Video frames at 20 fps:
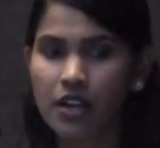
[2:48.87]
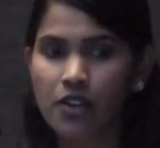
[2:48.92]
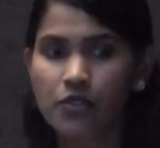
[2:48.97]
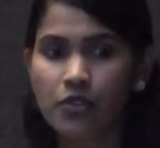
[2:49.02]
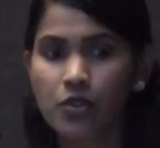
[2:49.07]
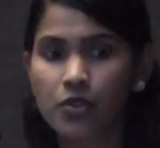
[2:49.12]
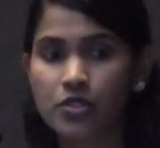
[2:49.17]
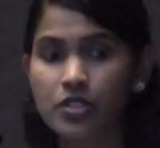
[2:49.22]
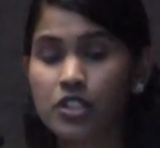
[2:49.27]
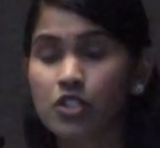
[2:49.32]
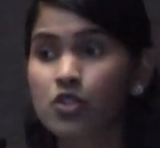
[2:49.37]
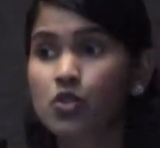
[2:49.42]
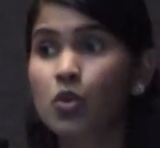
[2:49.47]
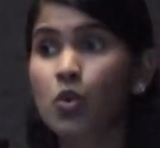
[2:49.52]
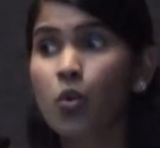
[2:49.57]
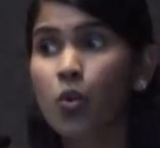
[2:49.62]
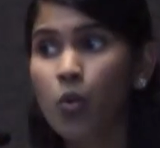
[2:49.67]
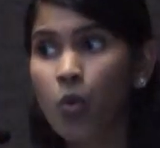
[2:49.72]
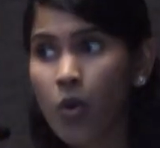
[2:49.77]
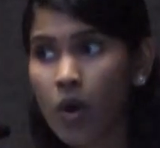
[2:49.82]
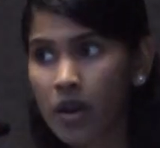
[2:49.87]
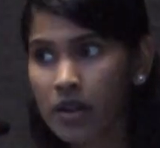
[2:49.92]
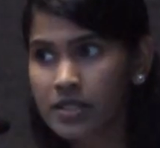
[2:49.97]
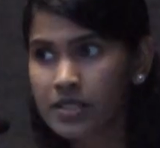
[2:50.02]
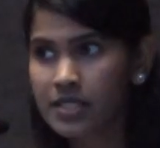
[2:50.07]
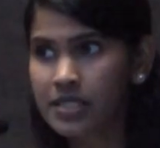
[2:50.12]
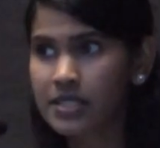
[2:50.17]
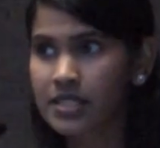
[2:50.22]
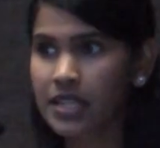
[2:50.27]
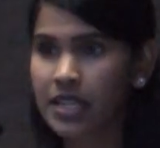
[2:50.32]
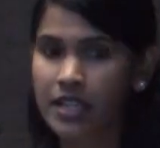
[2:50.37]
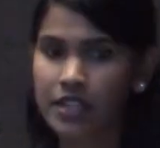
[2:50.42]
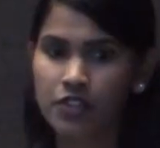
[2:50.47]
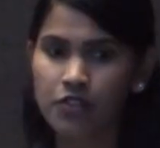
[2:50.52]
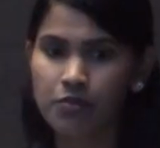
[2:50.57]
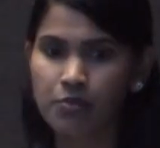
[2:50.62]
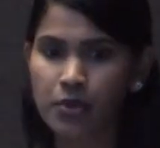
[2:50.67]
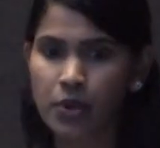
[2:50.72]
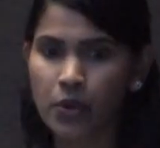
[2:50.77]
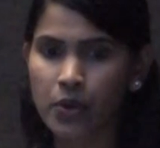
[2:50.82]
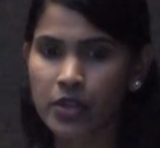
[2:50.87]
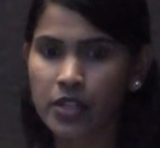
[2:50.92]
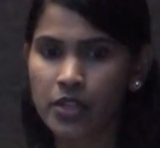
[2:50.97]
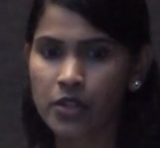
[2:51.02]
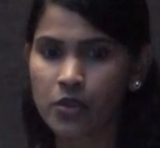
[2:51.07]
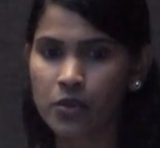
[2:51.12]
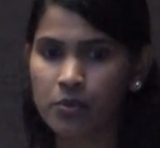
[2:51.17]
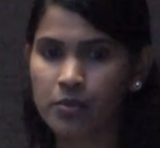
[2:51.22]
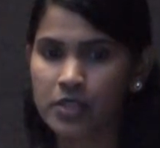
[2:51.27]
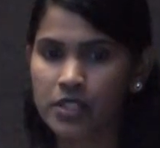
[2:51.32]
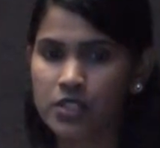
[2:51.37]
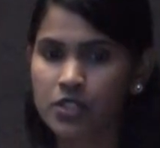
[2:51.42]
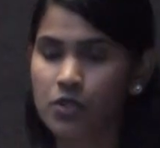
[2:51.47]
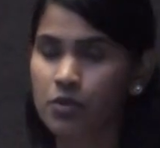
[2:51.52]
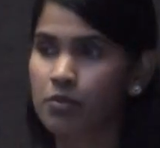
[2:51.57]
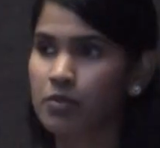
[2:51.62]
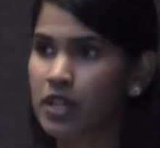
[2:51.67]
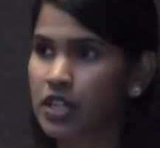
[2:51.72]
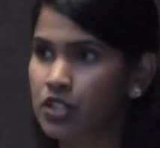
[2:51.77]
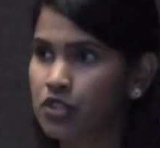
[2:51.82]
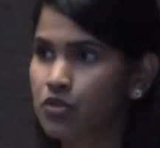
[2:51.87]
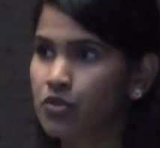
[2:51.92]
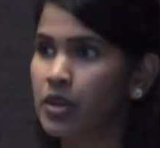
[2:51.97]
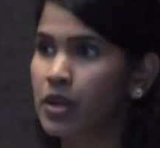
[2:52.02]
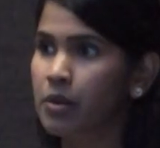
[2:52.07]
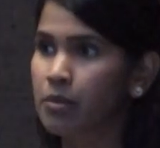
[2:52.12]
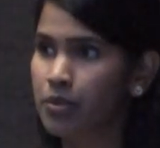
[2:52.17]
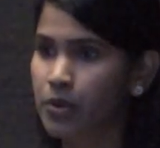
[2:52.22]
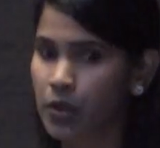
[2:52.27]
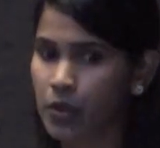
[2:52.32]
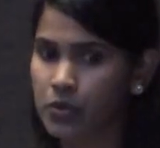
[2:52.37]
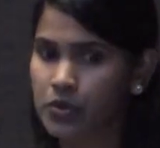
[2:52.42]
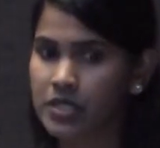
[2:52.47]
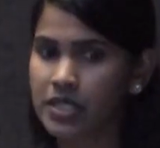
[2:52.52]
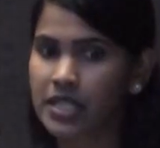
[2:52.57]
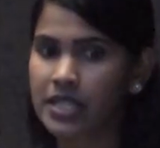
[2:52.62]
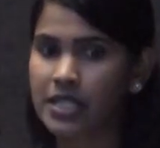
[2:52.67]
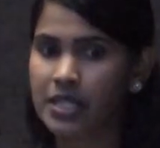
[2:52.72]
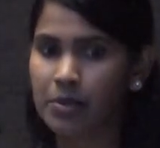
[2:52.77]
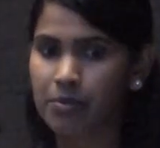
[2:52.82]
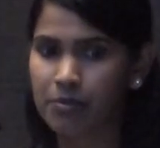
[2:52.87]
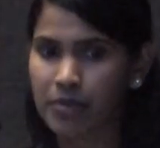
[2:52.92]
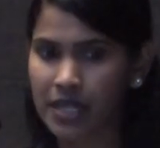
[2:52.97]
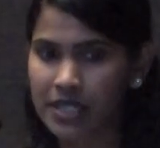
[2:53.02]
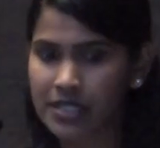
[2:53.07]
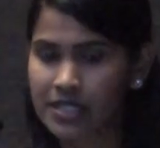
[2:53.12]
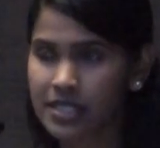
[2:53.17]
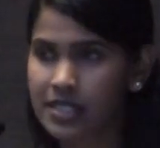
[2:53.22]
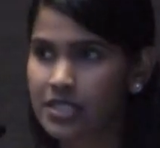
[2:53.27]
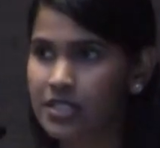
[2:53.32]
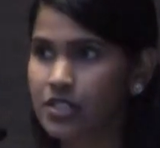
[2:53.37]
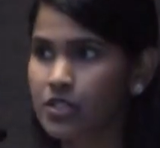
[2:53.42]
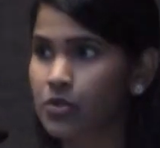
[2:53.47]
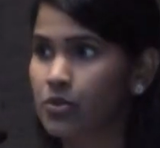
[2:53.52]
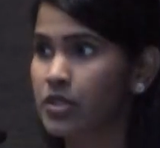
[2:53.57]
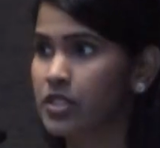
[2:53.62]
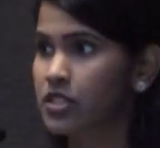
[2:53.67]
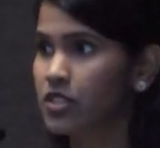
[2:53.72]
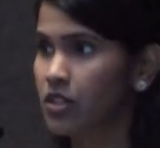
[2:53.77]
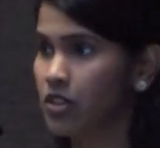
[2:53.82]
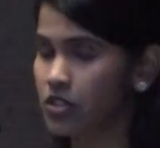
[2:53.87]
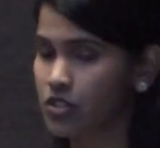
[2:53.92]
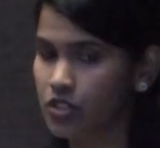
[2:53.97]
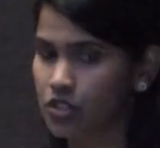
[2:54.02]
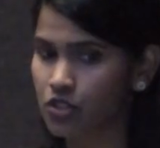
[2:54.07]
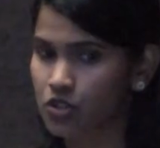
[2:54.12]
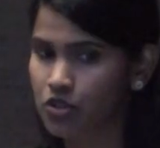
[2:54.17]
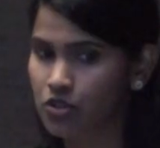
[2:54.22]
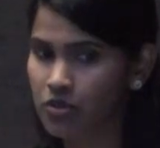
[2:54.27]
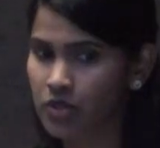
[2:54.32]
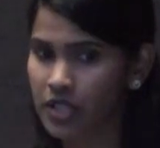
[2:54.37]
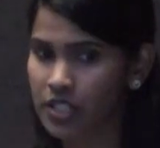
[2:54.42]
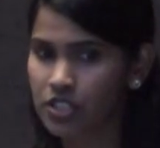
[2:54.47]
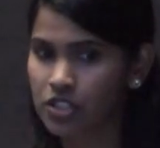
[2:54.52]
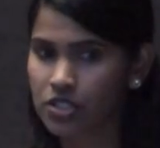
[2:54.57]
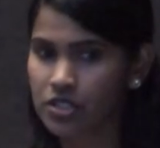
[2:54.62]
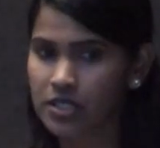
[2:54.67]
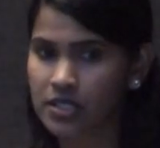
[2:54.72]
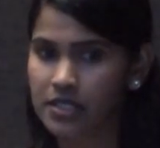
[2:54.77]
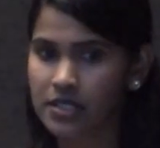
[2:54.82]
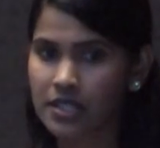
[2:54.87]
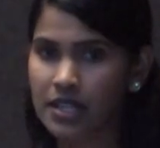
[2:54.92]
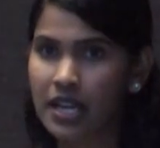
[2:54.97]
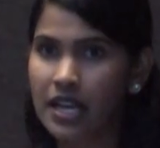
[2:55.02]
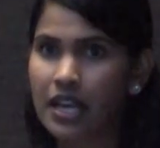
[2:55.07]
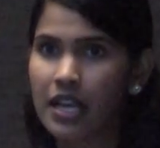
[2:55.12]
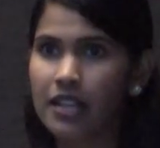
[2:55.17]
Of course, there's quantitative proteomics, so measuring protein abundance or its concentration.